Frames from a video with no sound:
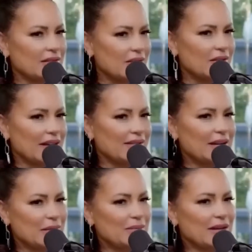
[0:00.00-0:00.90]
to make a
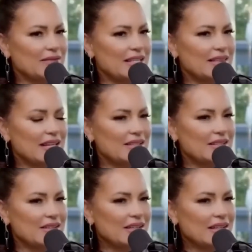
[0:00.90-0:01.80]
name for oneself in a
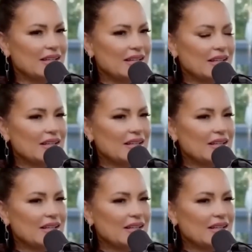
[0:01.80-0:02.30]
competitive